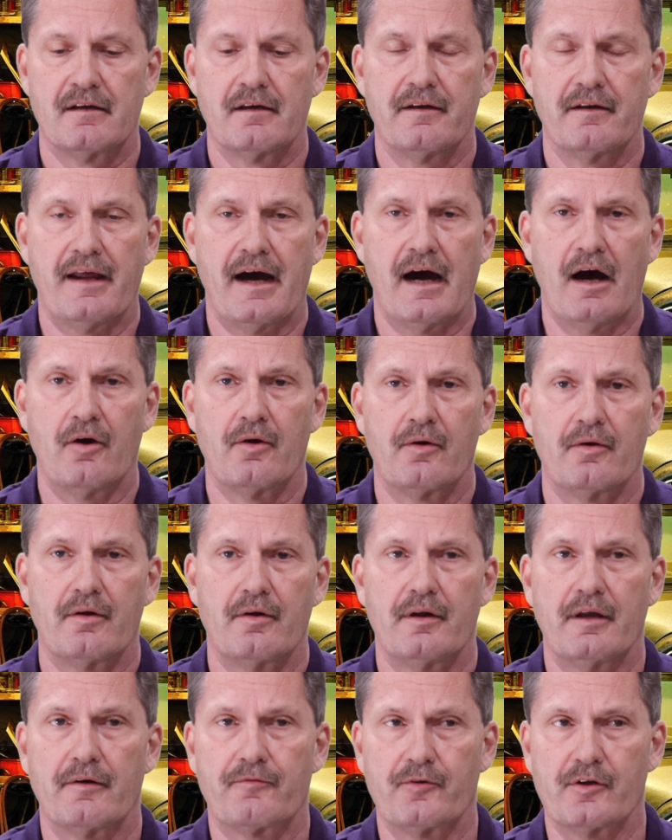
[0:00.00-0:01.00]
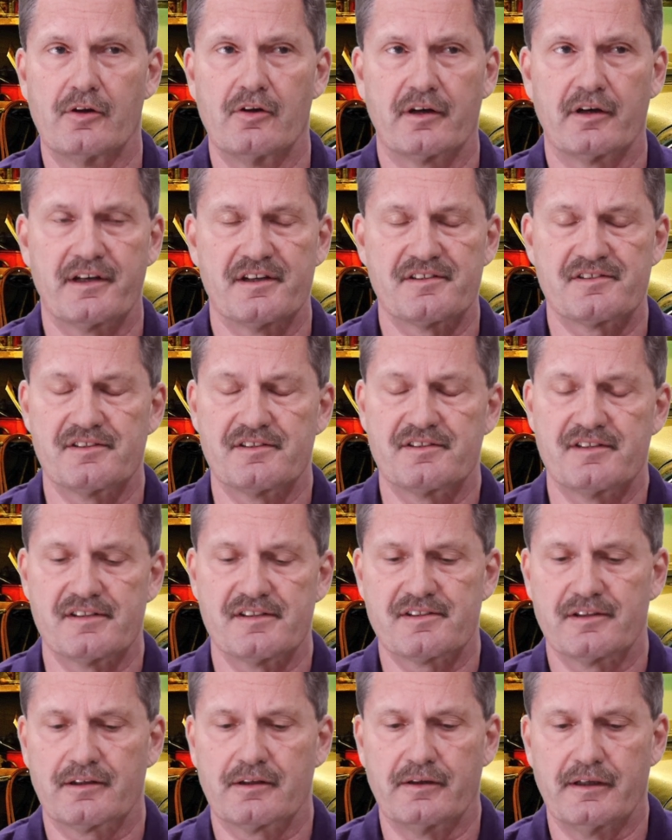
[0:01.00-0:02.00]
Now, if we look at
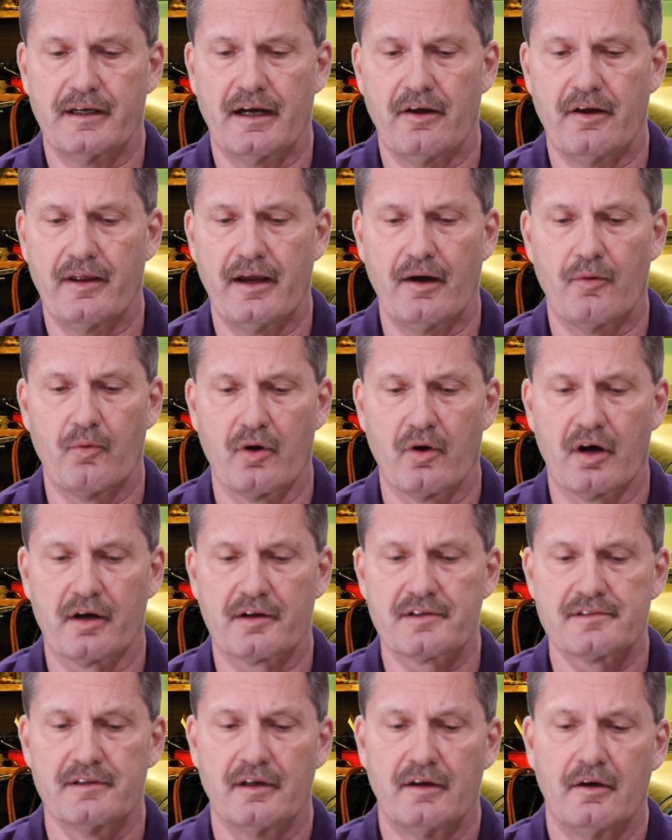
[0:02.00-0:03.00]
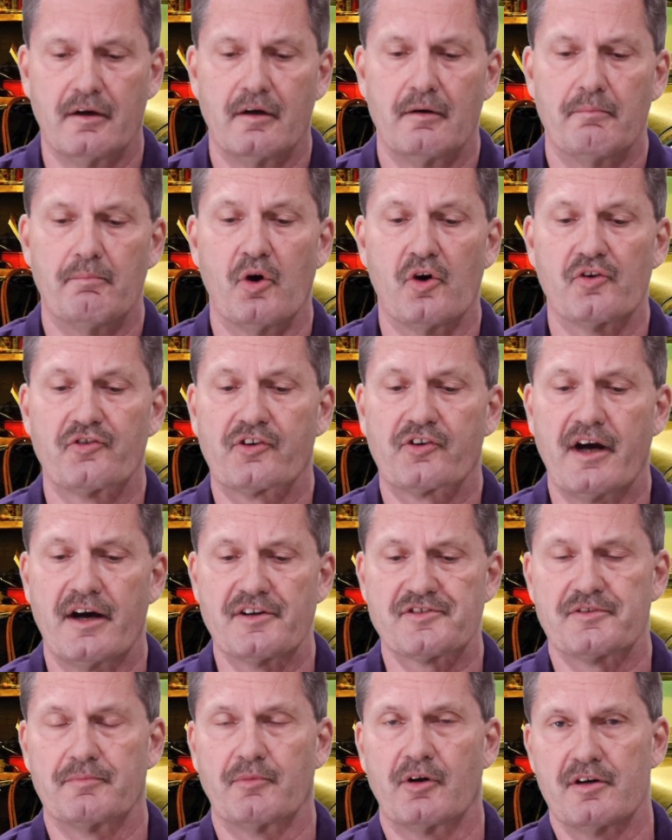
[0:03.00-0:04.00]
statistically how that works, most
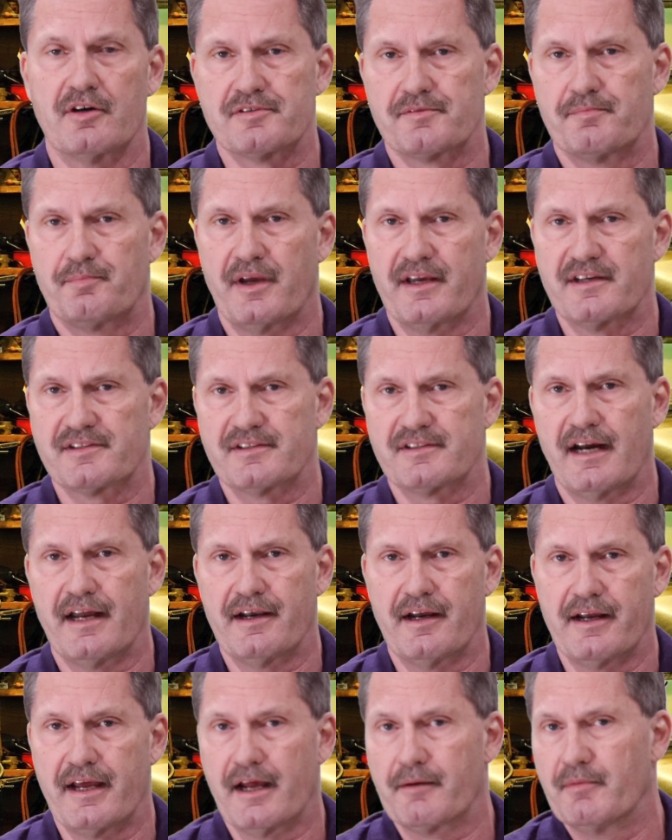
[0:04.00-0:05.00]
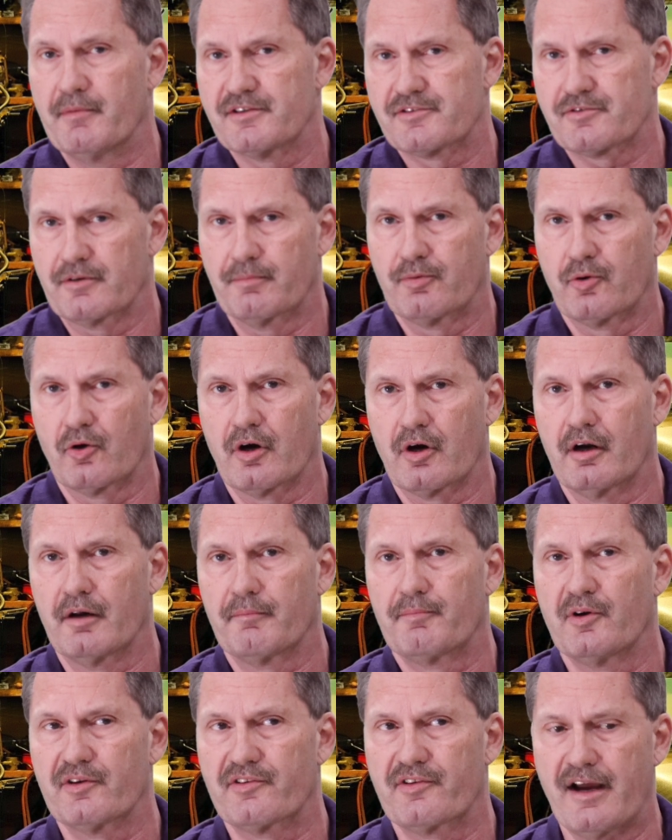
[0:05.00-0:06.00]
customers, based on an Edmunds report,
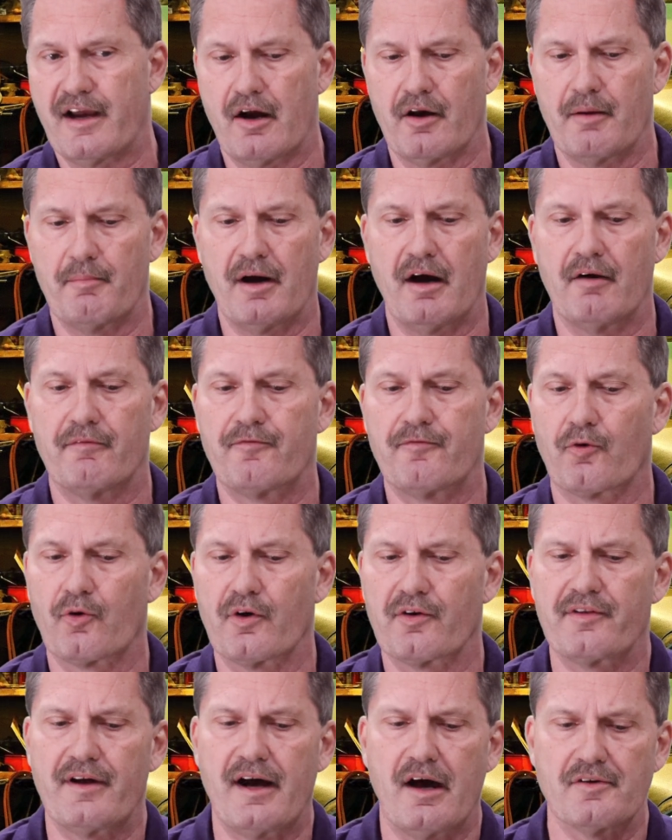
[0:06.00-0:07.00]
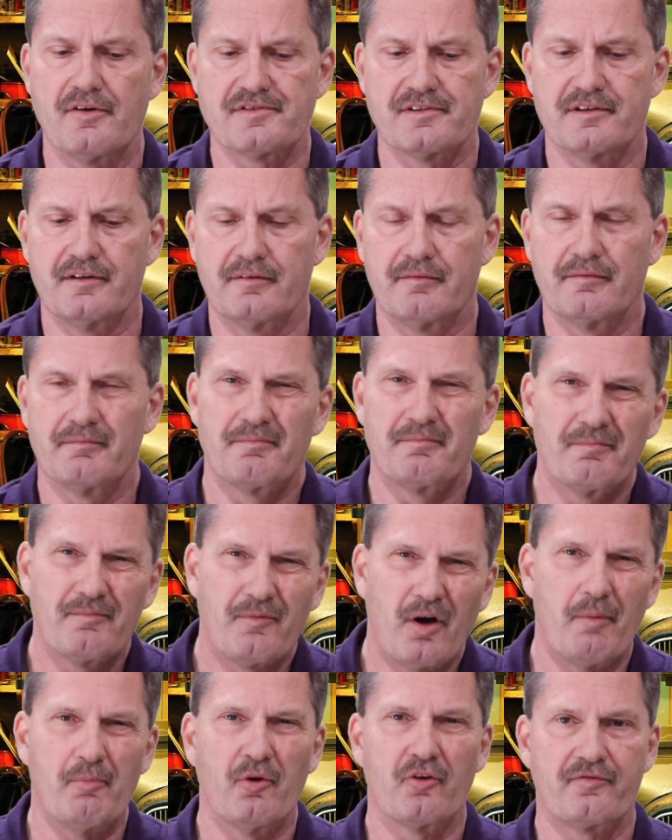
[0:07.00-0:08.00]
put down about $4,000,
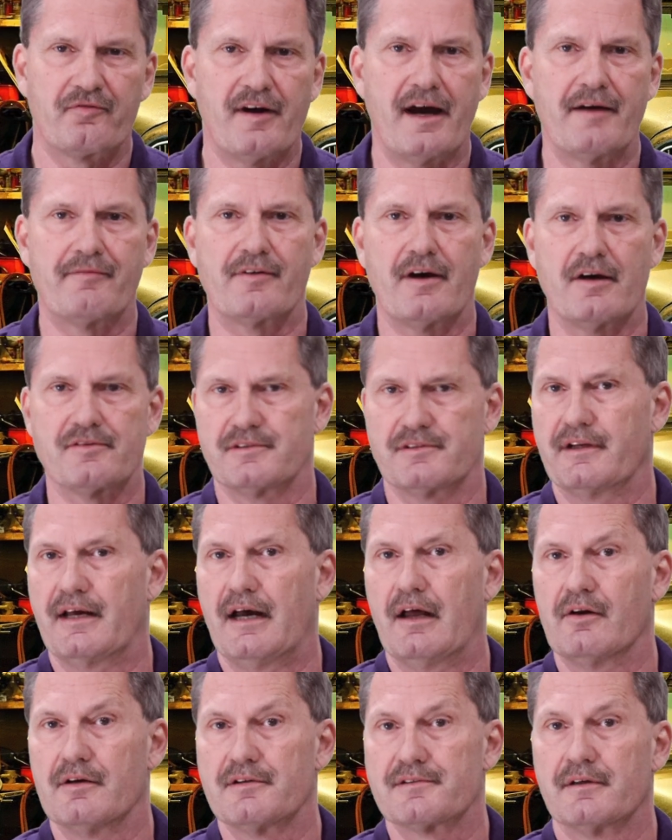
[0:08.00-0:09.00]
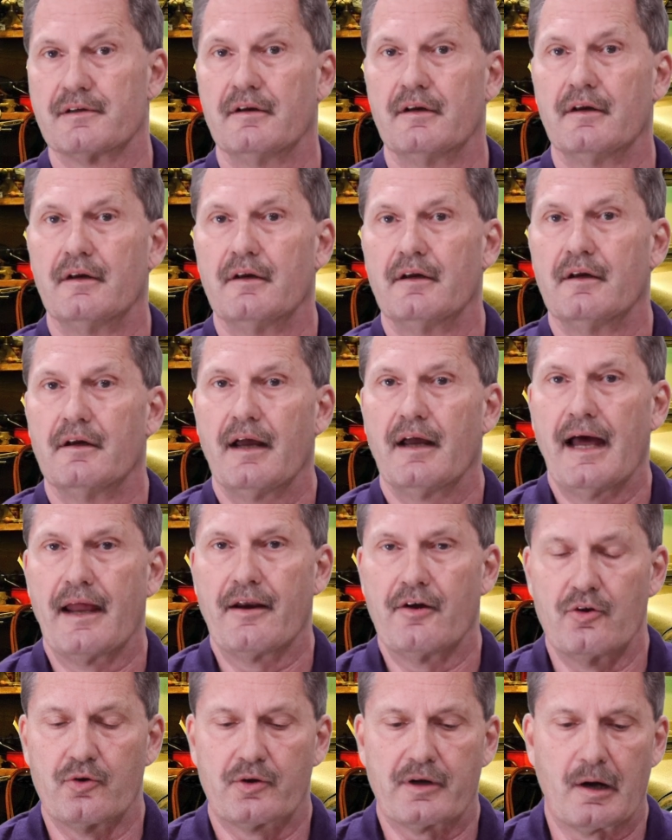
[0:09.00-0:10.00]
almost $5,000 on
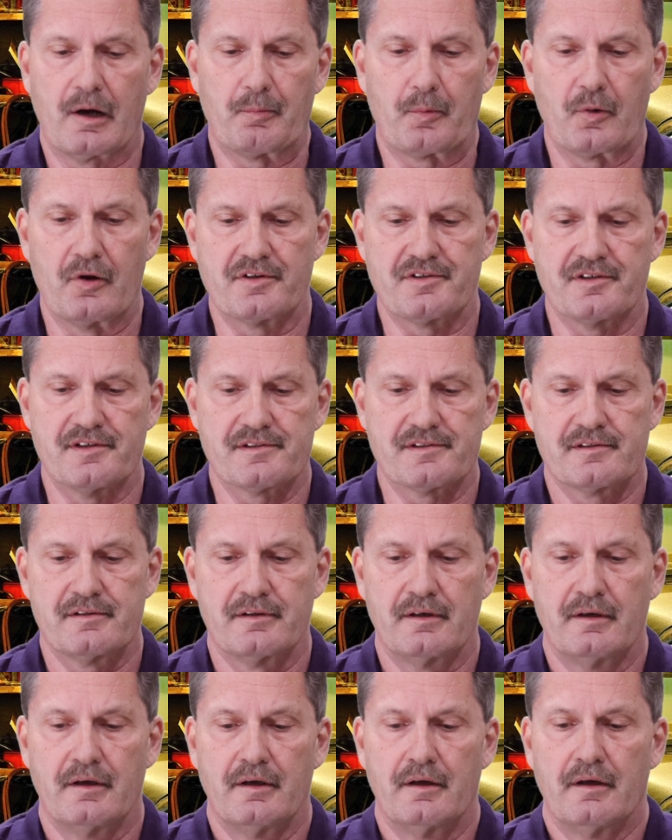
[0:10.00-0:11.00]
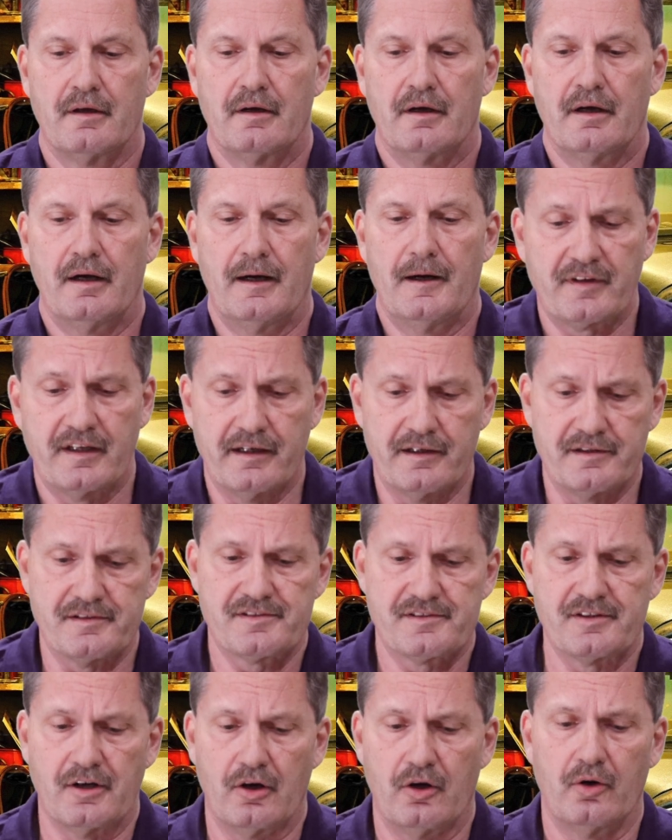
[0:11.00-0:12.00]
a new car purchase. And
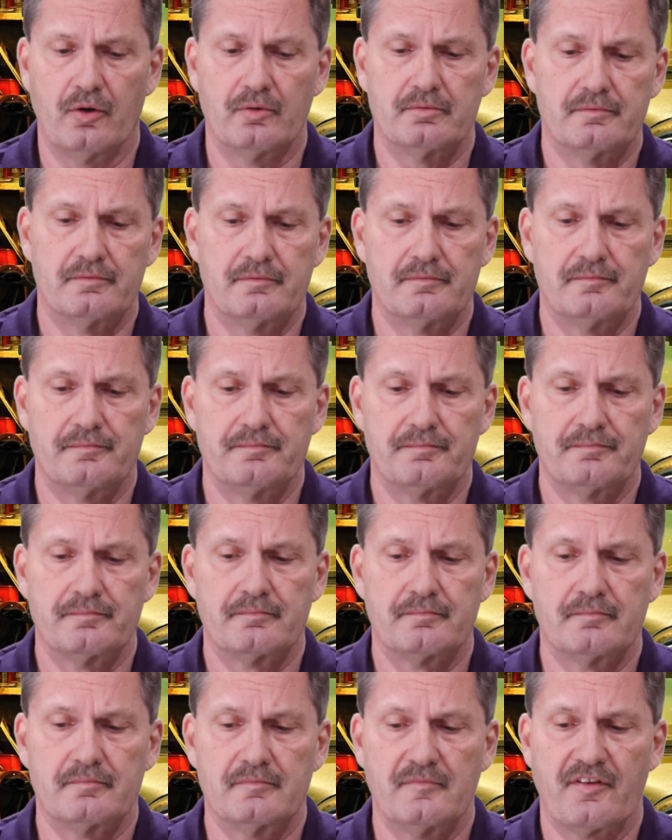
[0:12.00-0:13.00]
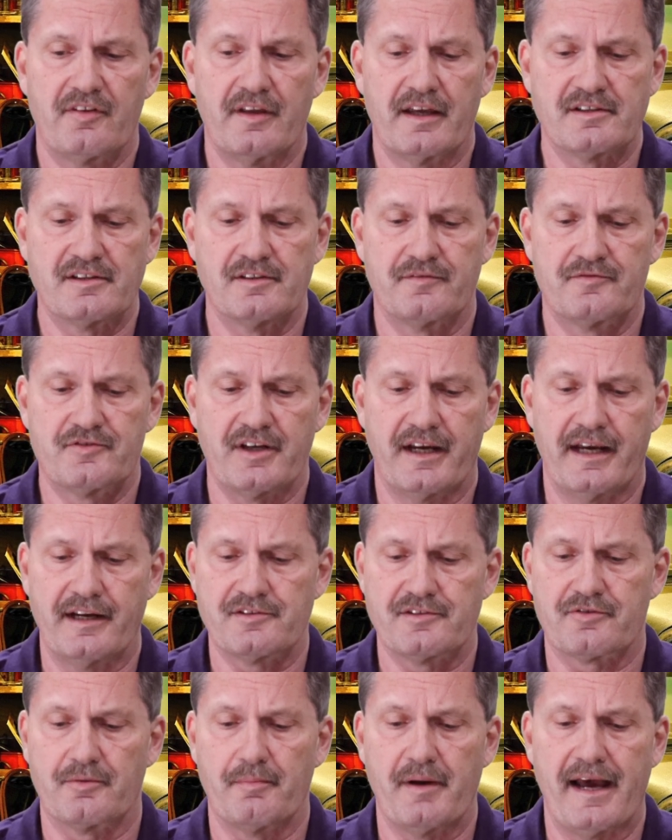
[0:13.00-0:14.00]
so things have
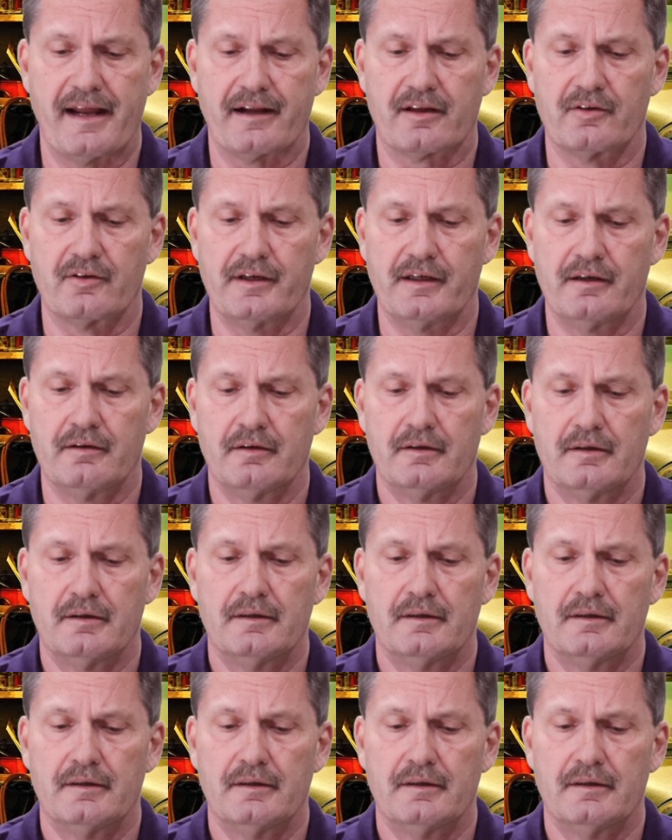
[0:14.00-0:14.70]
changed dramatically.